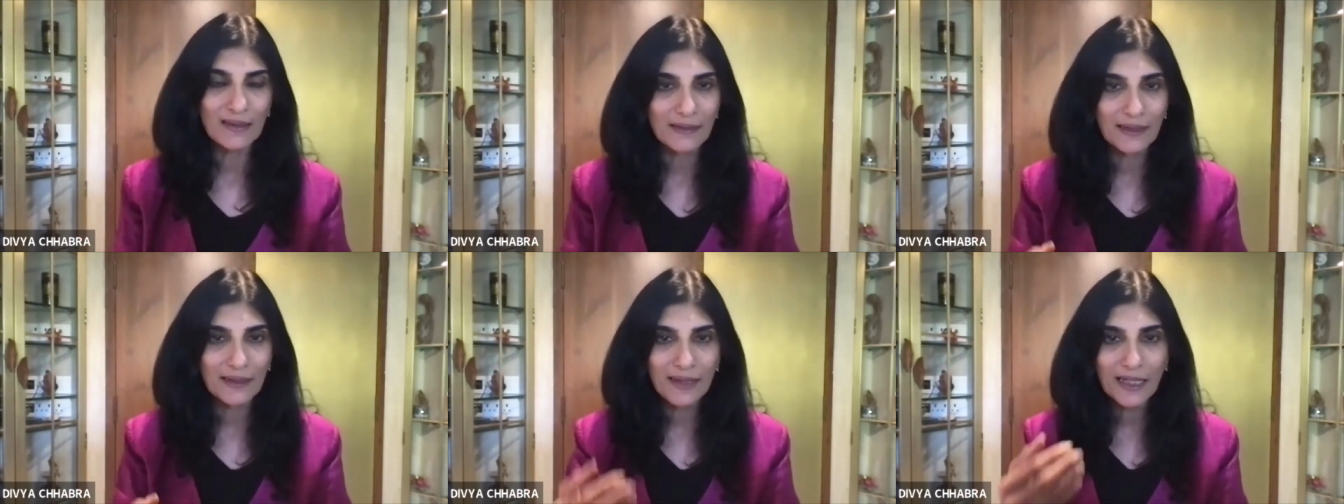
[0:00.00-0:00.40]

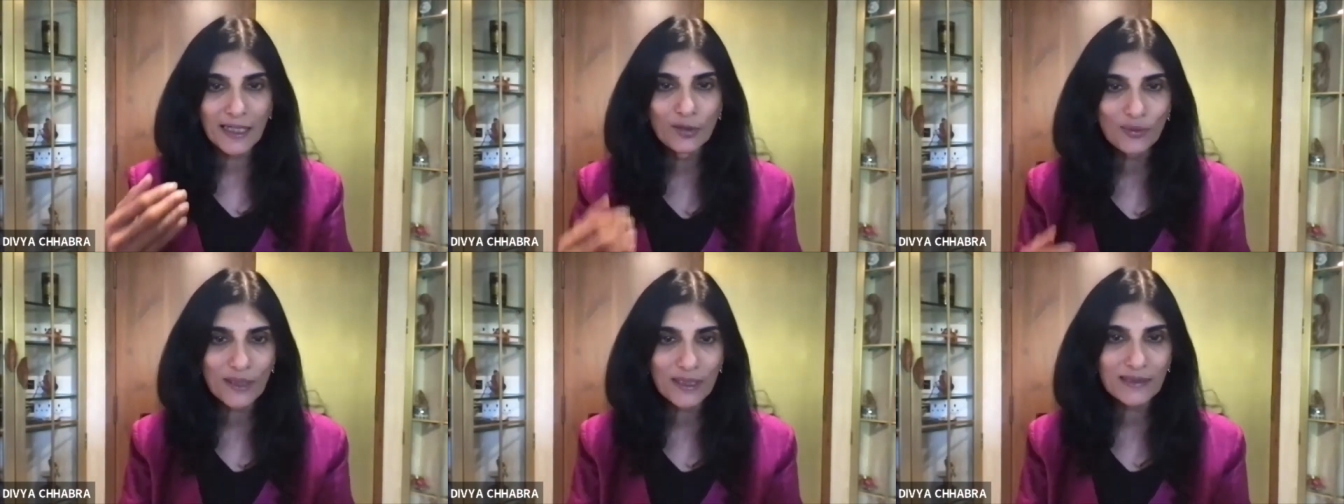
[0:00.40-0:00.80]
Then I
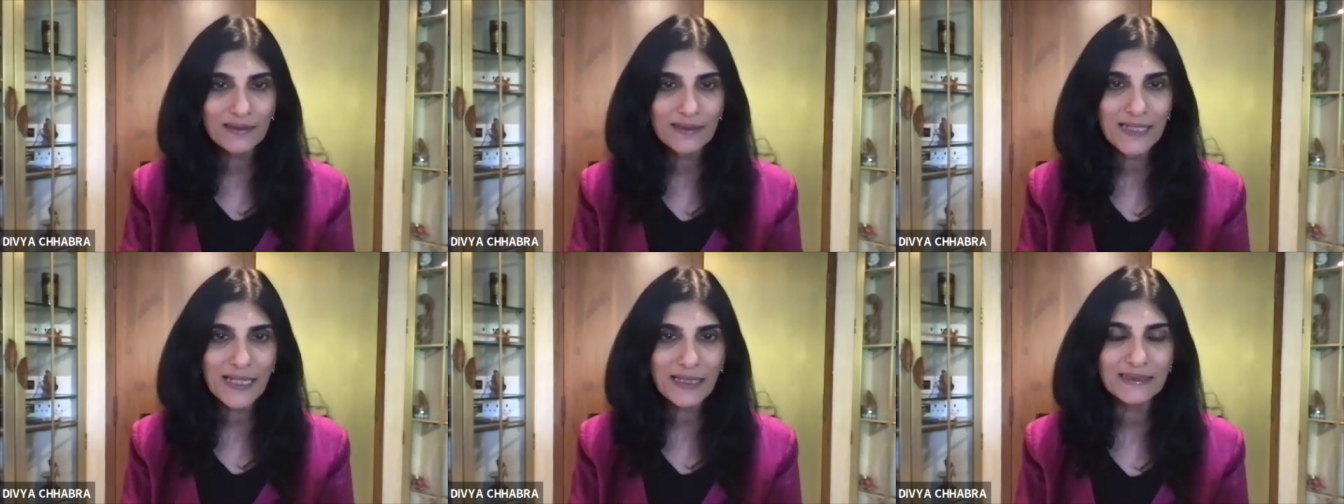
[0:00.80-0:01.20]
look at the
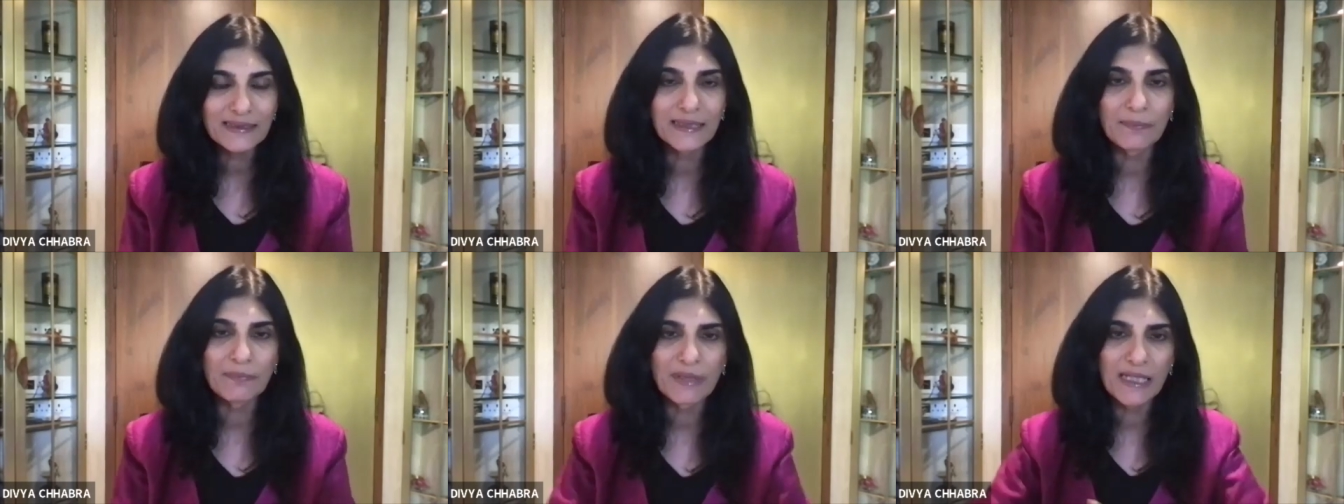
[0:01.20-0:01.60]
next
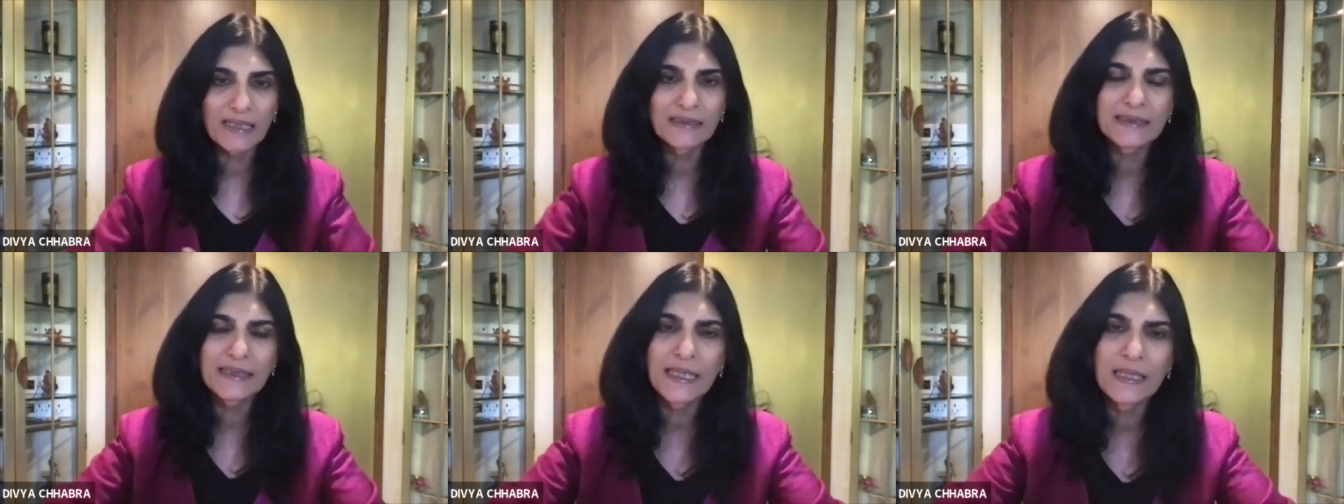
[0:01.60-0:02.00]
step and I
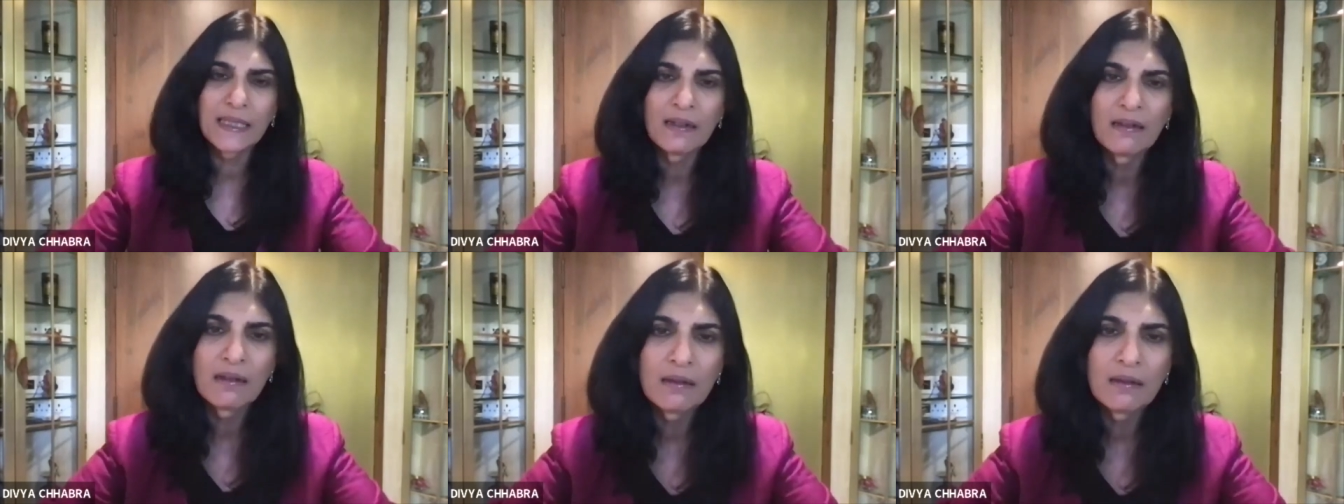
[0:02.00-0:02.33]
say,